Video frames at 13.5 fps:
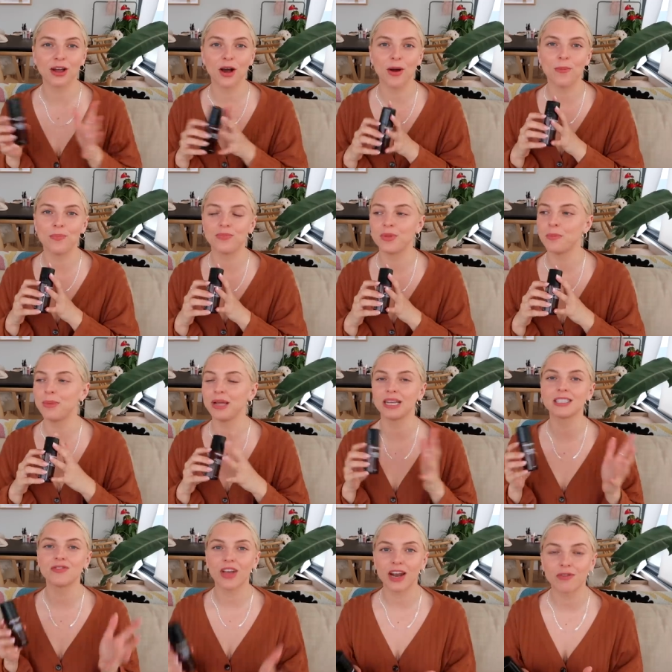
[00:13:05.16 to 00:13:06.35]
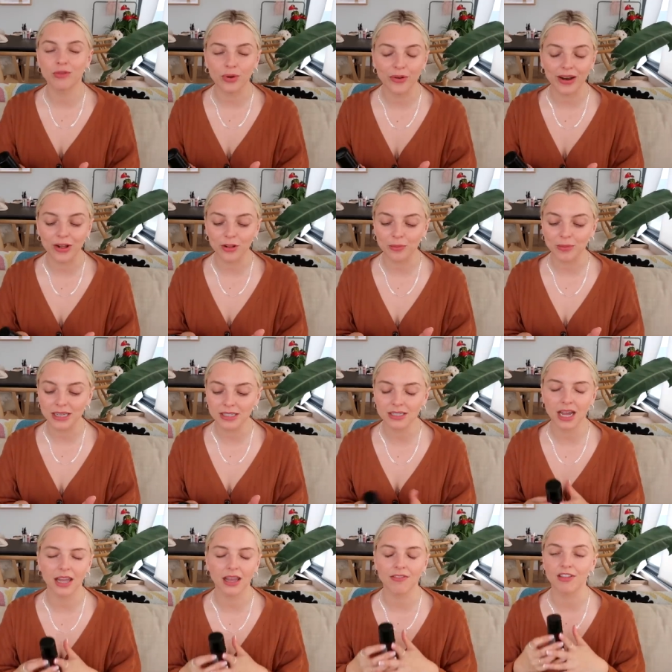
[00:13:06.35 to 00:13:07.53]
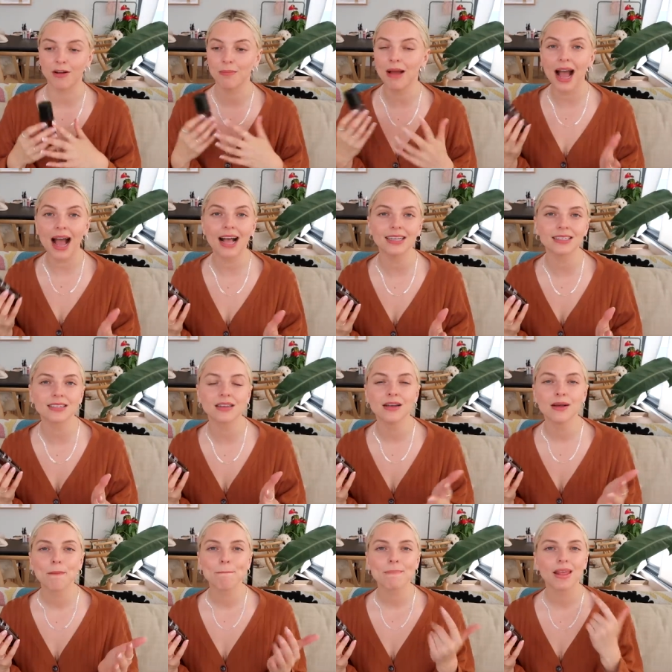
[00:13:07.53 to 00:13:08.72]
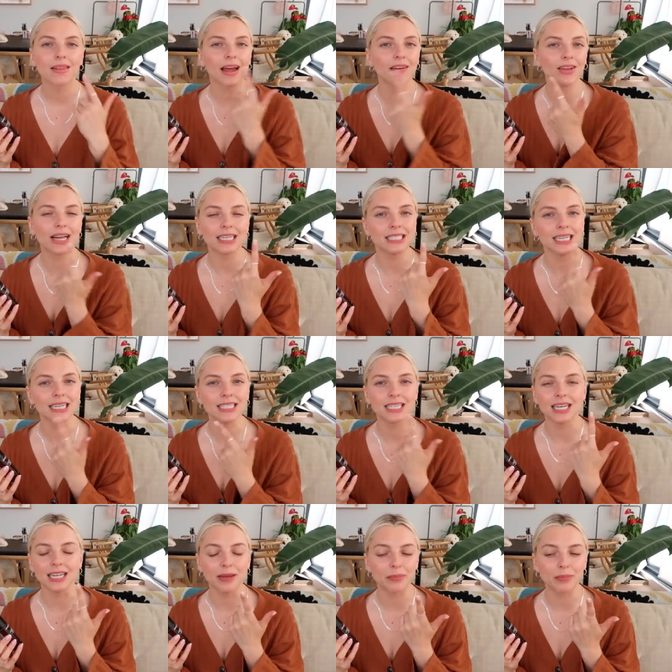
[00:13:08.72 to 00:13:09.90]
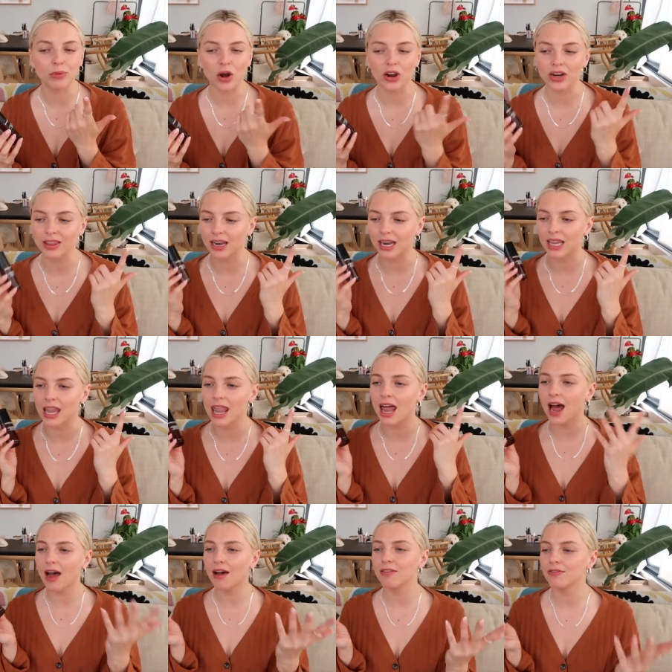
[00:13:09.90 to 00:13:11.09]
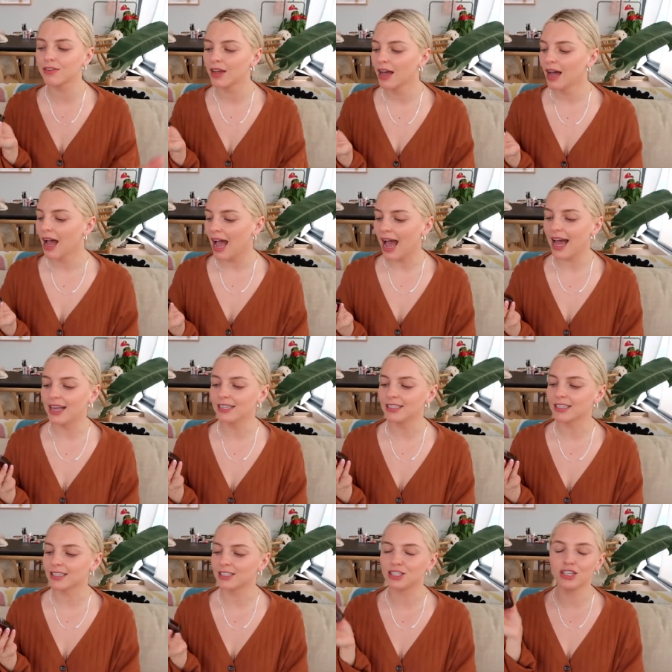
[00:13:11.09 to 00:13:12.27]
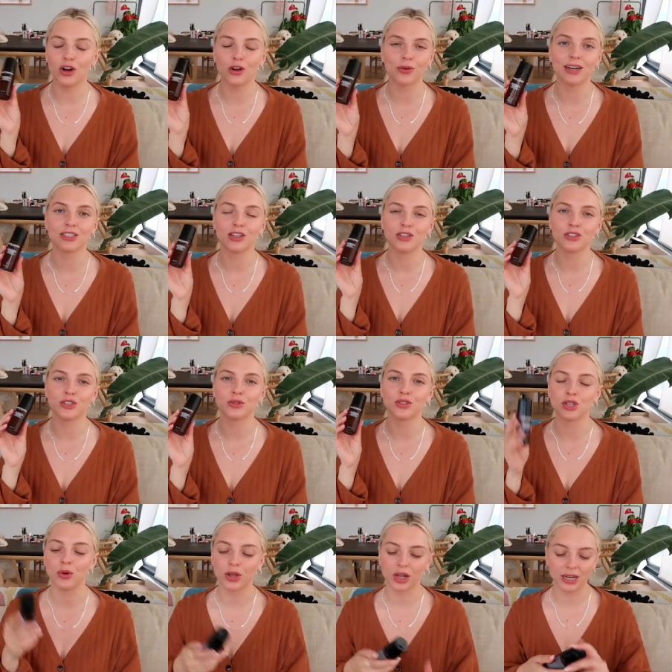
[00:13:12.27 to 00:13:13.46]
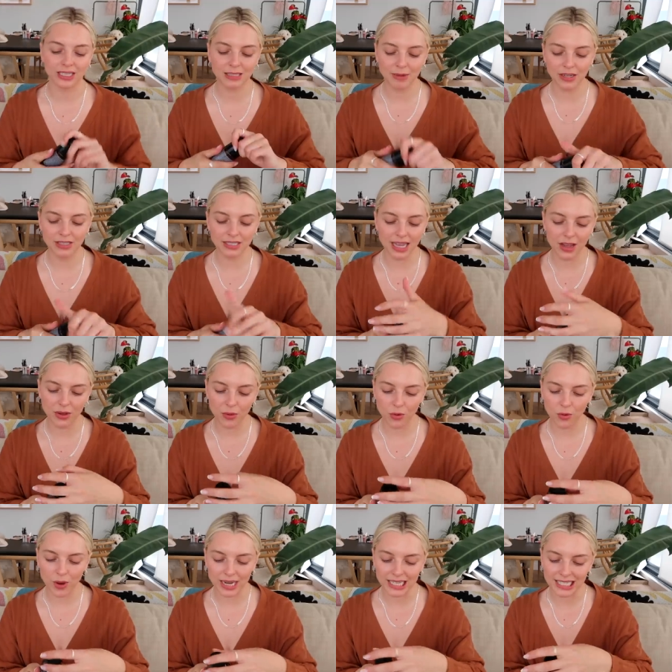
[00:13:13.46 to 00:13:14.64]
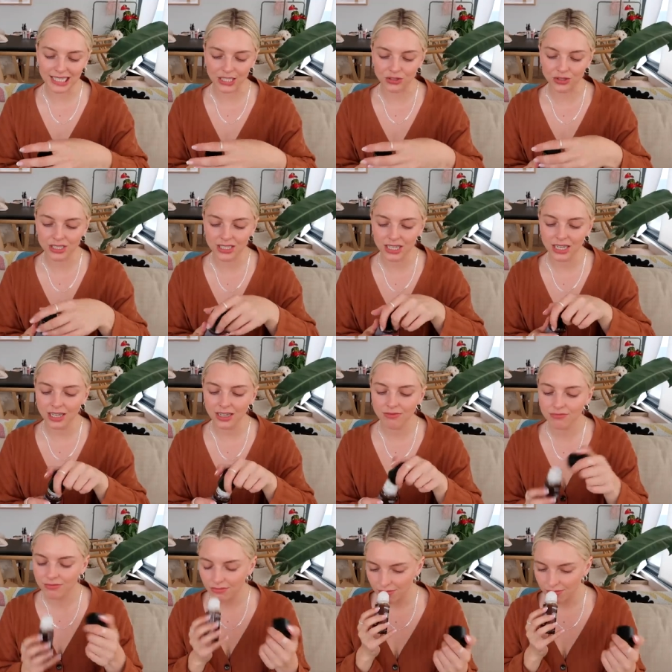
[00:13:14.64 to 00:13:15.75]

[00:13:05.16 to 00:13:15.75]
become the biggest fan of Grown Alchemist. I love their mask. They have like a tinted lip product that I love, and this deodorant is also so good. It smells like quite citrusy,